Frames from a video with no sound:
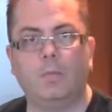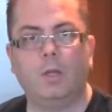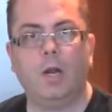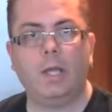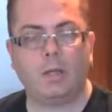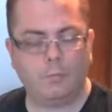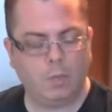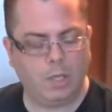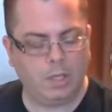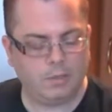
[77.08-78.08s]
Garlic,
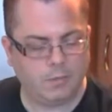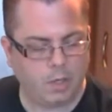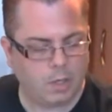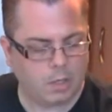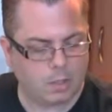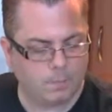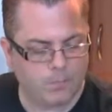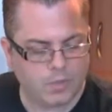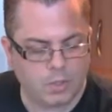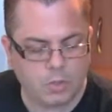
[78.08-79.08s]
we've got lots of garlic.
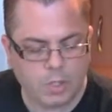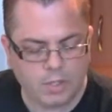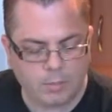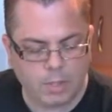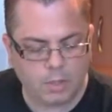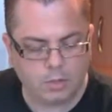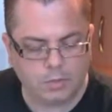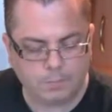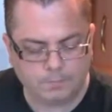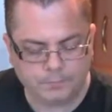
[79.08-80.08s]
Sun-dried
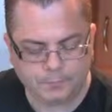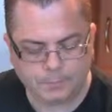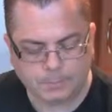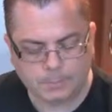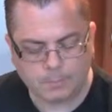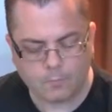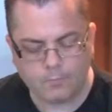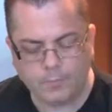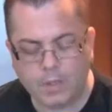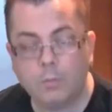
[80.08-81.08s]
tomatoes,
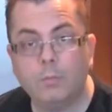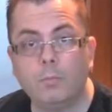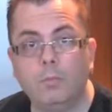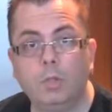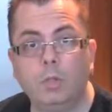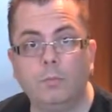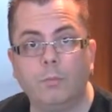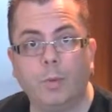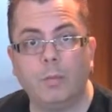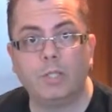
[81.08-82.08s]
real
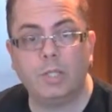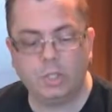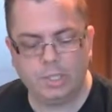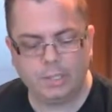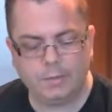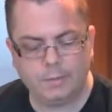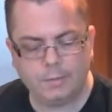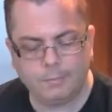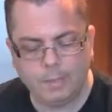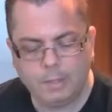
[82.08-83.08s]
Parmesan
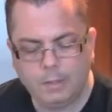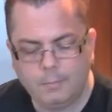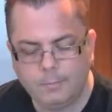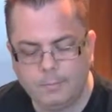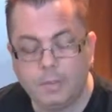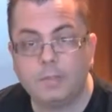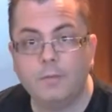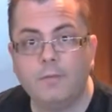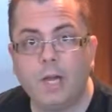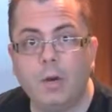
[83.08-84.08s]
cheese,
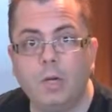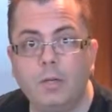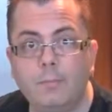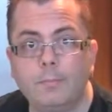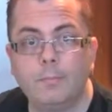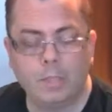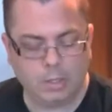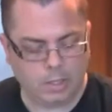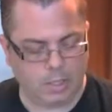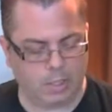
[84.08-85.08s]
some flour,
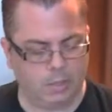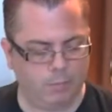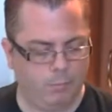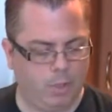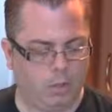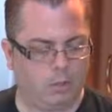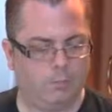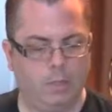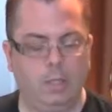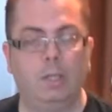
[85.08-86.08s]
and milk.
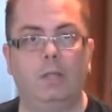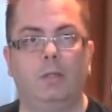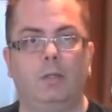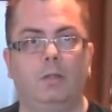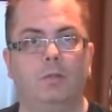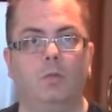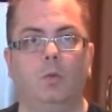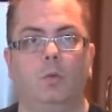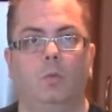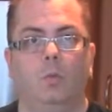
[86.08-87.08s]

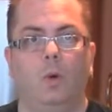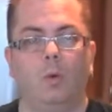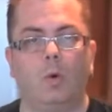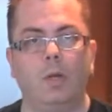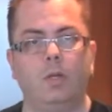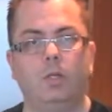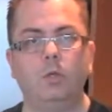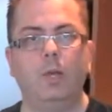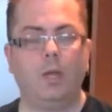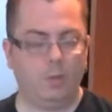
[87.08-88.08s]
So what we're going to
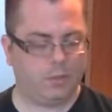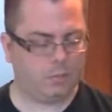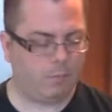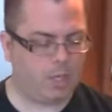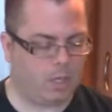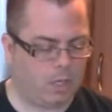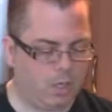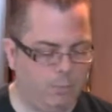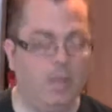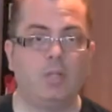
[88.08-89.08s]
do now is make
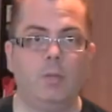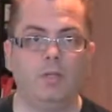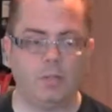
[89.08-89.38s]
a bechamel